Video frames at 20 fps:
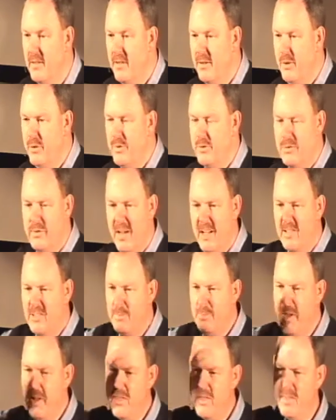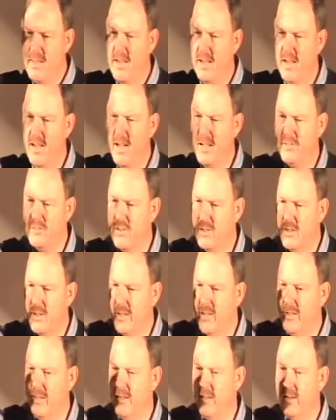You stretch me
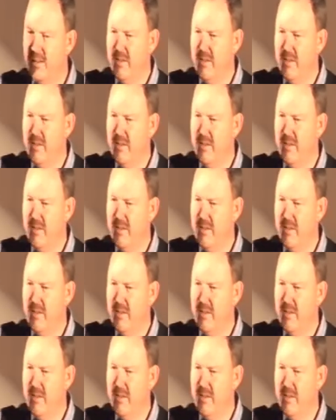theologically.